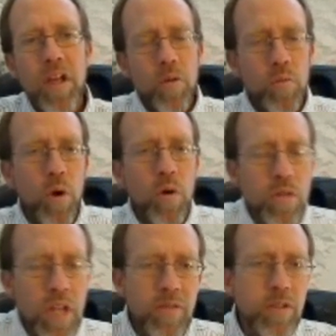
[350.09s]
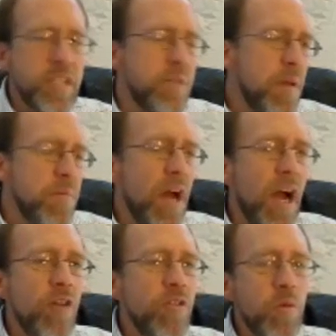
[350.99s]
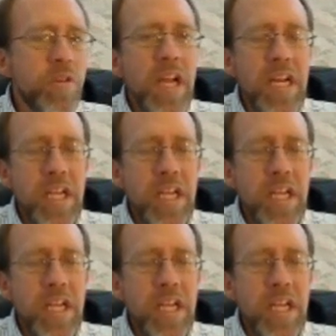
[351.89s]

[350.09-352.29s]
role levels that may be higher than what they need to